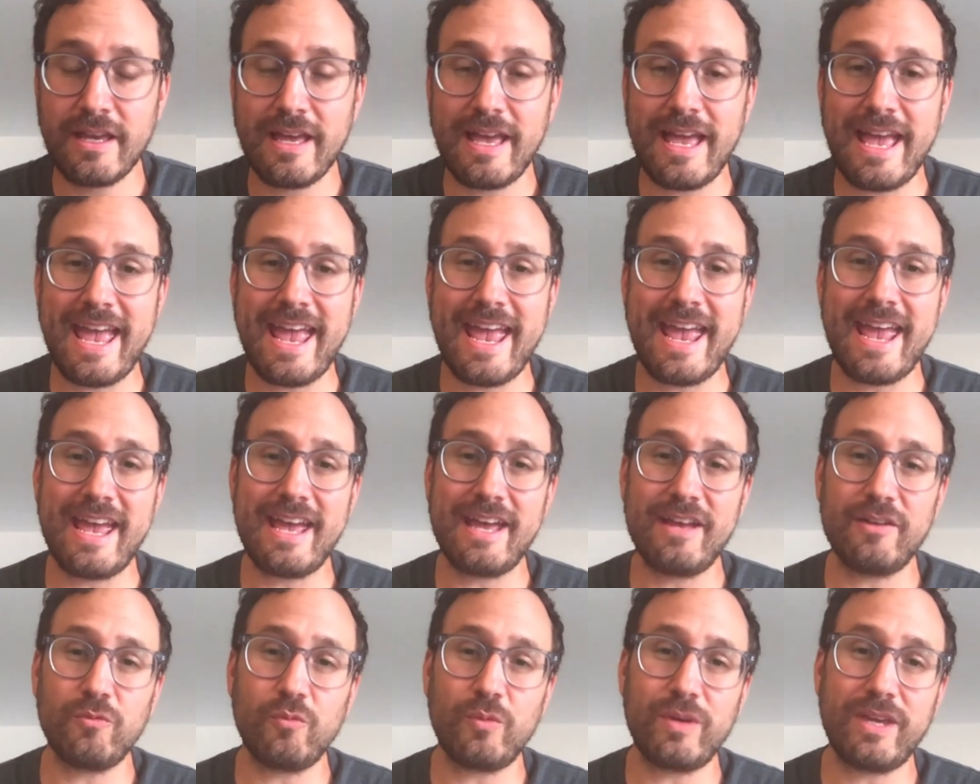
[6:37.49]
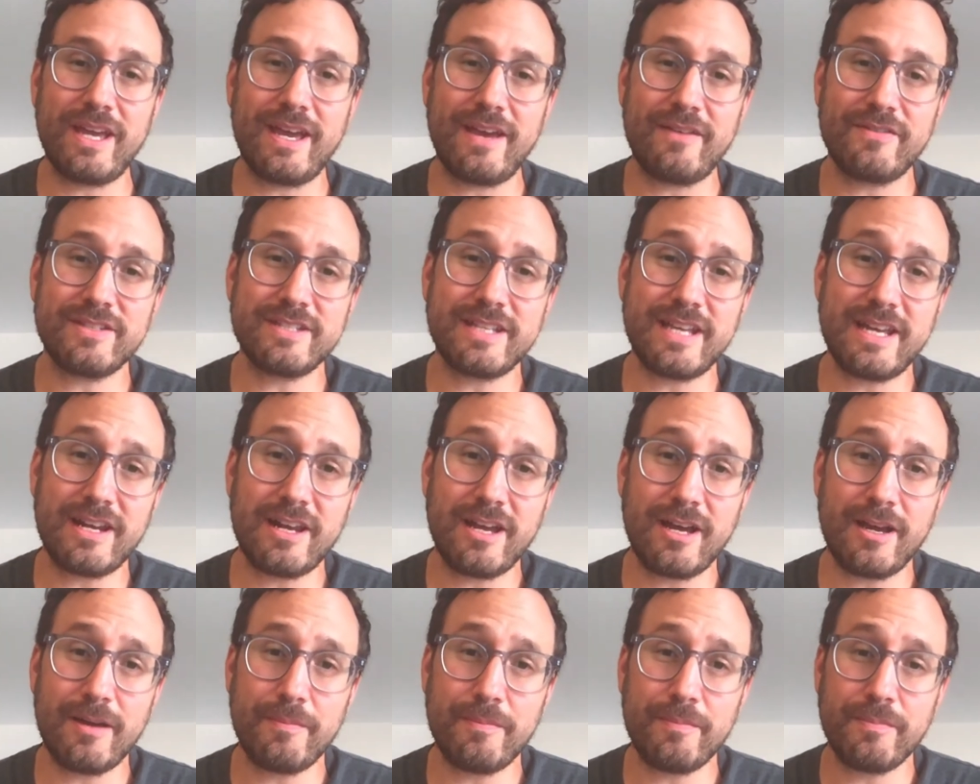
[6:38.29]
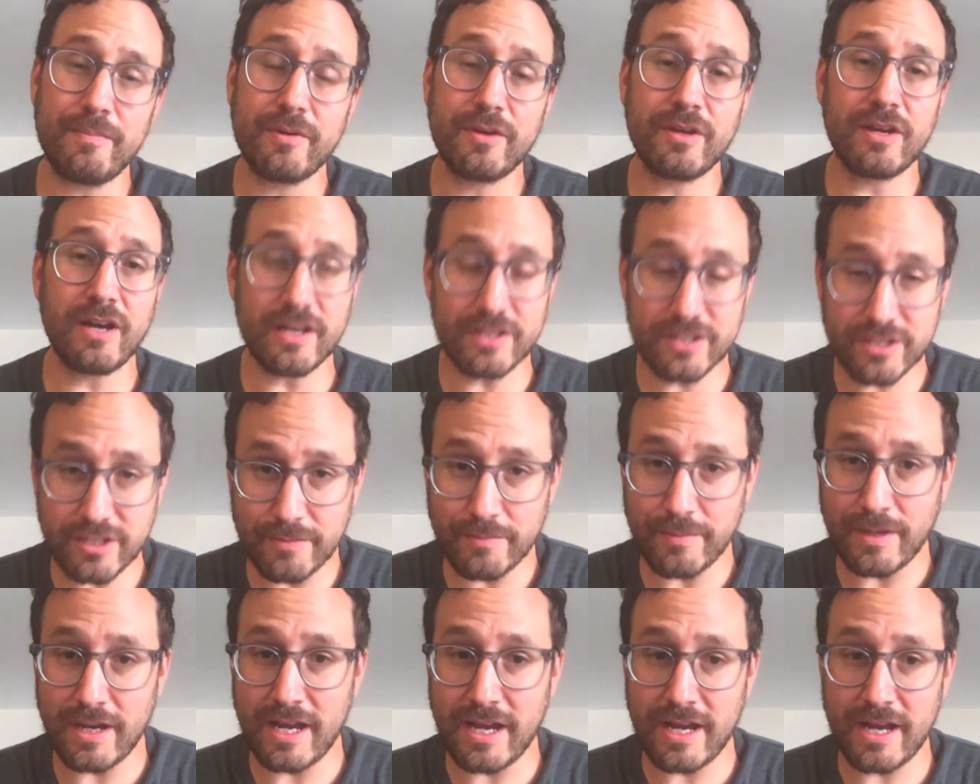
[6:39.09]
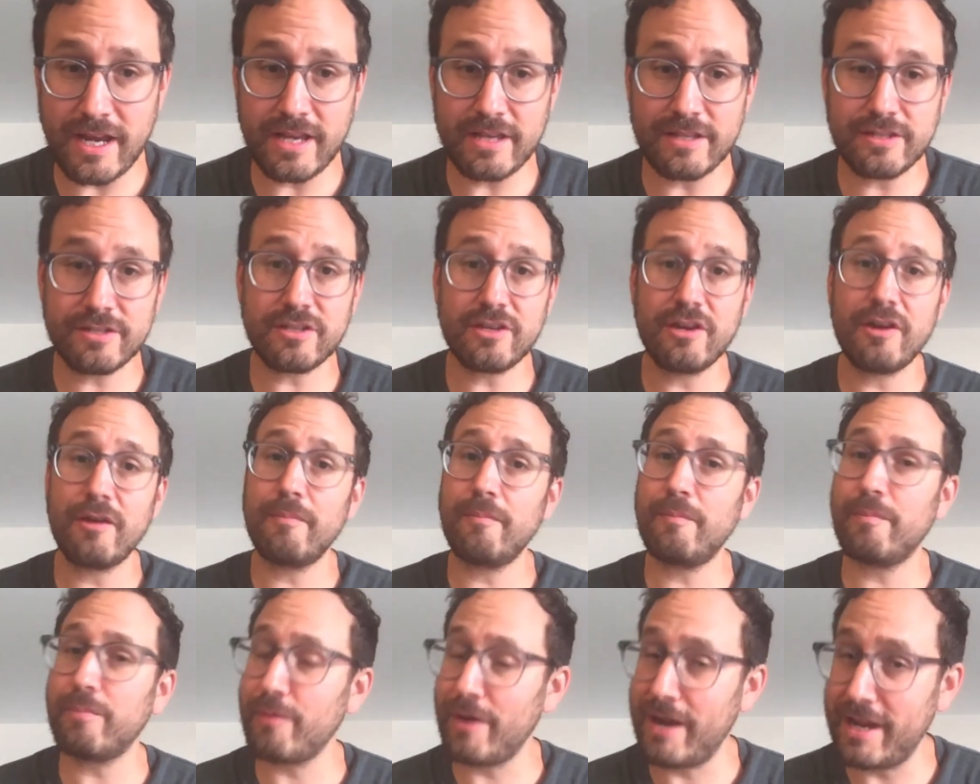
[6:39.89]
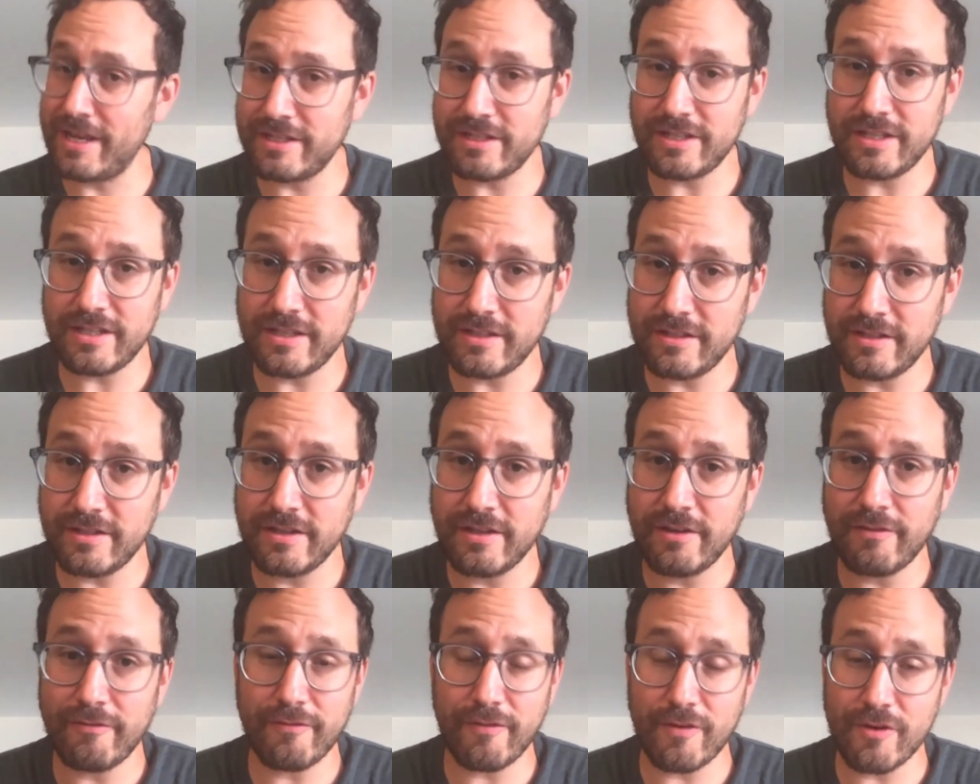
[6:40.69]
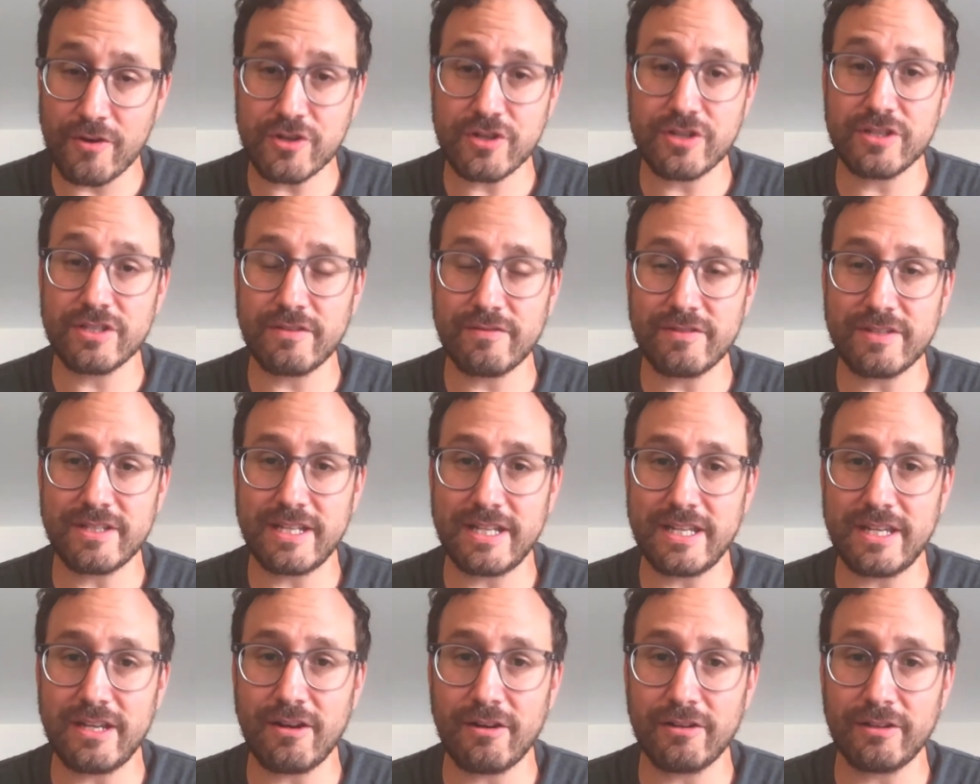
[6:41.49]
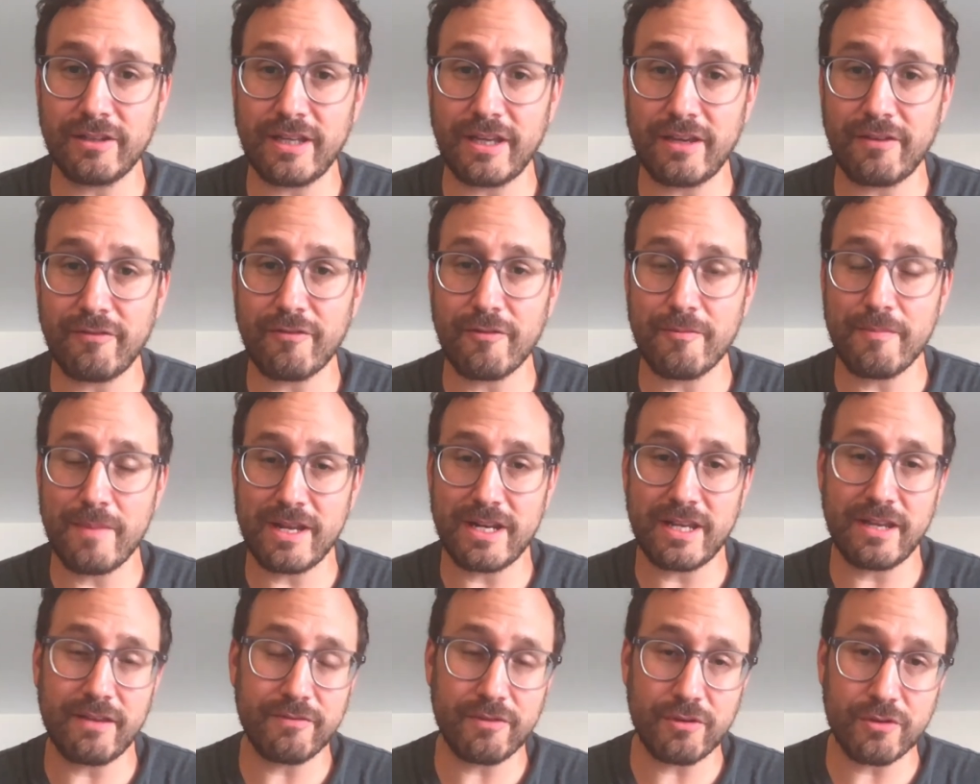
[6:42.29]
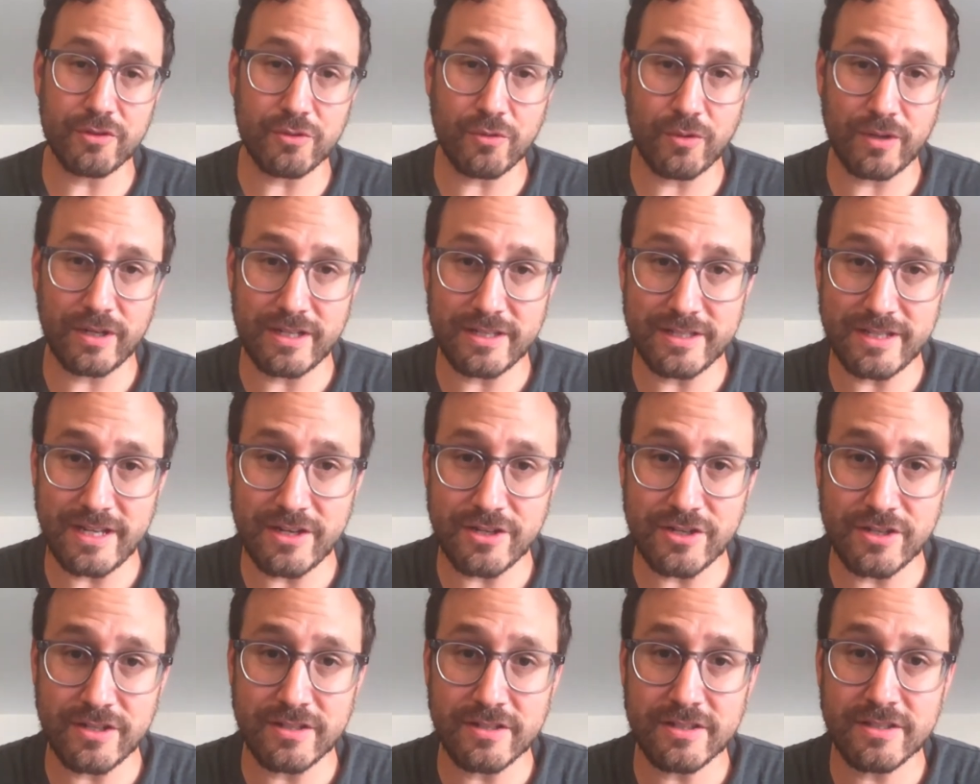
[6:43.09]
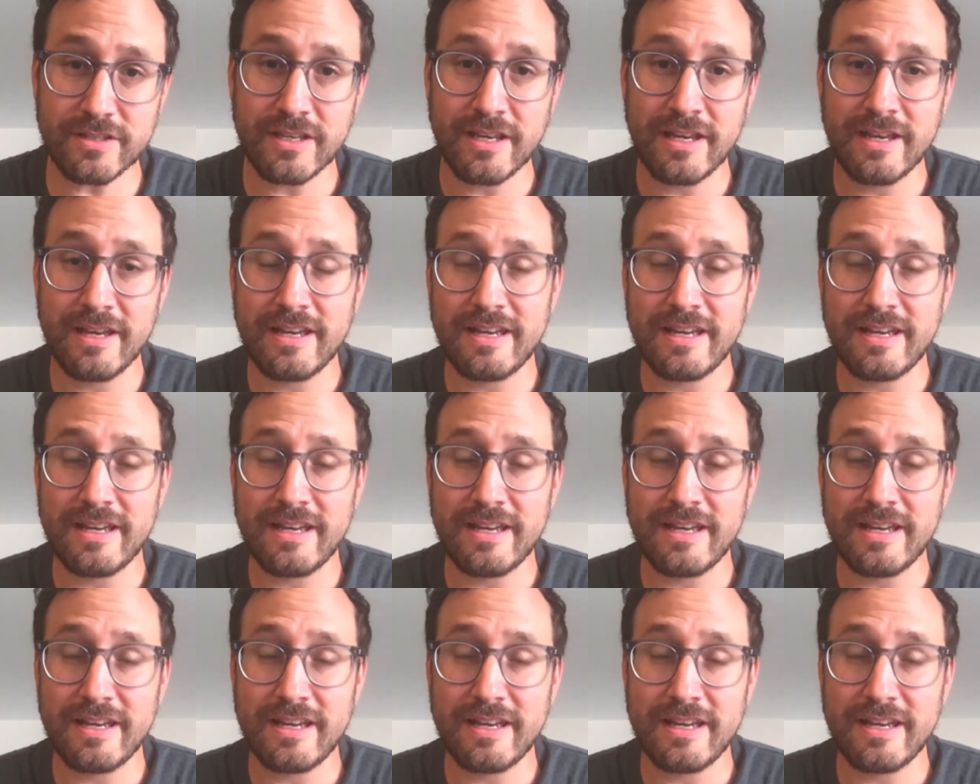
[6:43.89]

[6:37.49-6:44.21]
and we have set up customized, branded versions of C D R Link for many of those organizations.